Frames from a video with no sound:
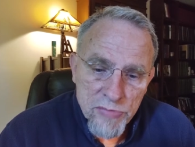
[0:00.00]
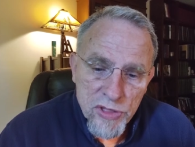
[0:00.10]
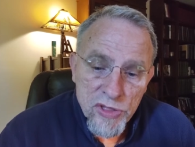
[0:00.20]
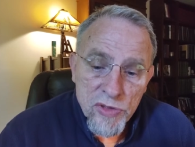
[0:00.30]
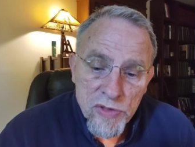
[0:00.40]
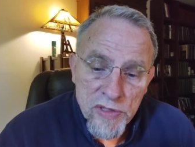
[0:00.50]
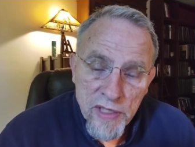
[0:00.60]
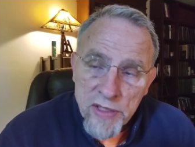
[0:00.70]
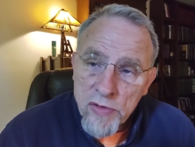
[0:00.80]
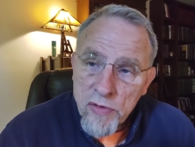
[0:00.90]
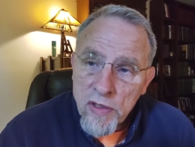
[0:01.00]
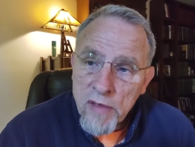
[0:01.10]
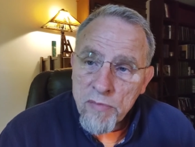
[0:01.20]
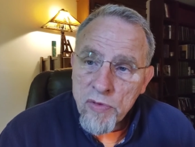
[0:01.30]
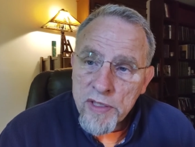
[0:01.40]
be certain that you are
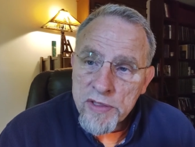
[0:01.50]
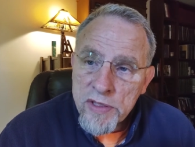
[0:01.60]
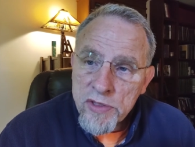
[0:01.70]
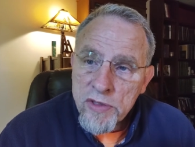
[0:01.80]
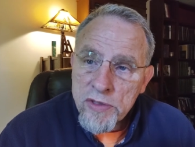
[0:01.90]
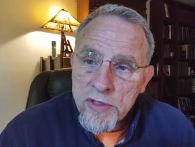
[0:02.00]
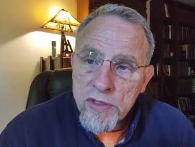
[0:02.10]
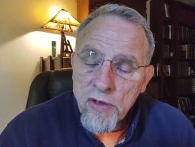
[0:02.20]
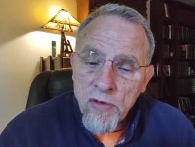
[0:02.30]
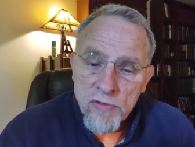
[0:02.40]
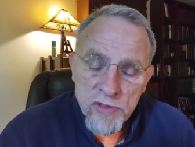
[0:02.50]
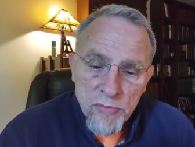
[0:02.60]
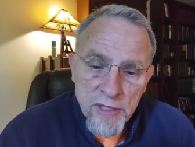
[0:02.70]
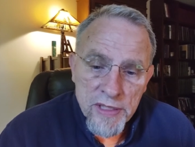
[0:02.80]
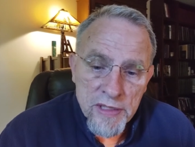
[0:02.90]
humble as the church is called to
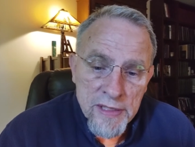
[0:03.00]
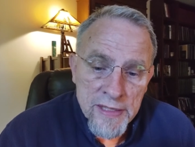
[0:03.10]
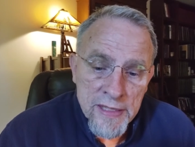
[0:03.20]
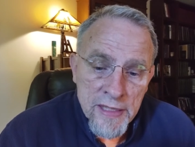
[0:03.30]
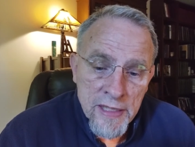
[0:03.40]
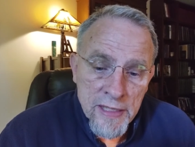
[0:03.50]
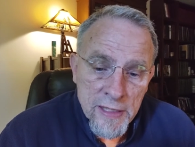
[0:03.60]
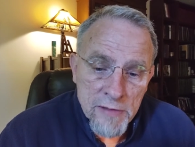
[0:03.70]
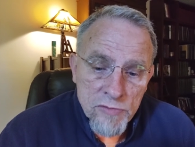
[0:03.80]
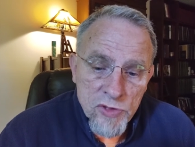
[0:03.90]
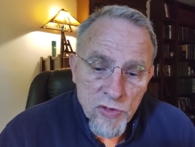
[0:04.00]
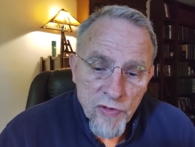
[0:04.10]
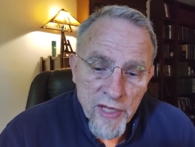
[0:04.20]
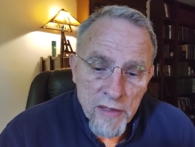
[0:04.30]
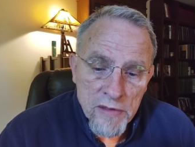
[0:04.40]
be, um,
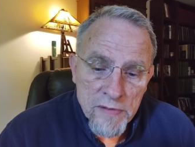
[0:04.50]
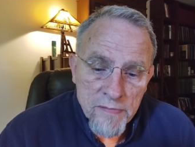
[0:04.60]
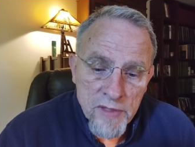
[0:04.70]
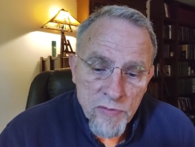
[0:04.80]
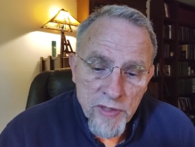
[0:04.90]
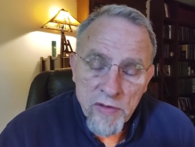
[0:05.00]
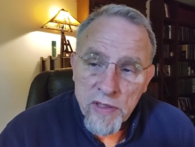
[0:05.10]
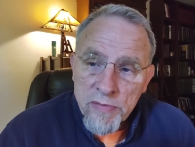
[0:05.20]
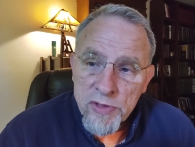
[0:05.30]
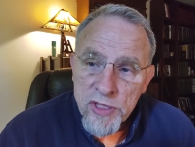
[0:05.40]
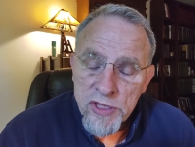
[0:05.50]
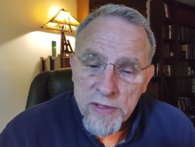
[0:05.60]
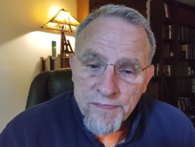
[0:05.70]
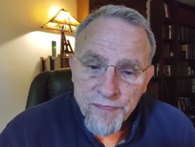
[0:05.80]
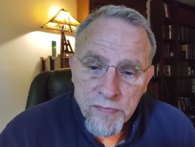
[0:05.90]
so that we are in a
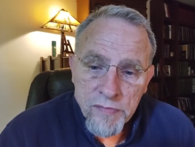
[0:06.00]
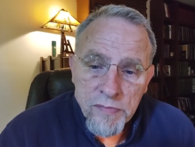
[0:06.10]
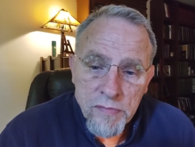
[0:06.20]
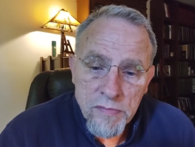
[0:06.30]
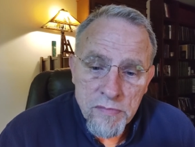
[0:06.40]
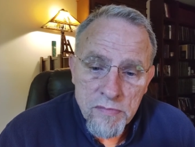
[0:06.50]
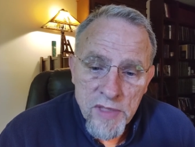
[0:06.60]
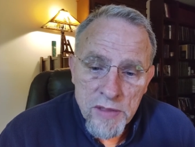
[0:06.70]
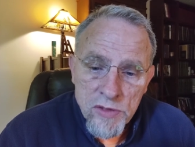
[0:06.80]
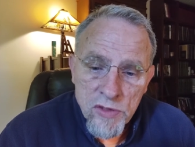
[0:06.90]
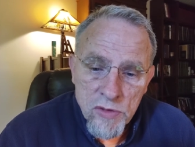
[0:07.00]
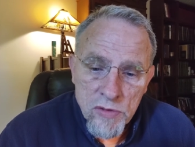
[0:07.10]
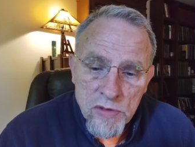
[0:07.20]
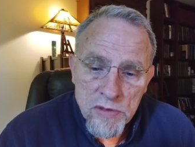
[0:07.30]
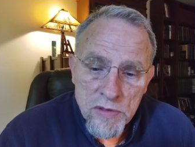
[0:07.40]
position to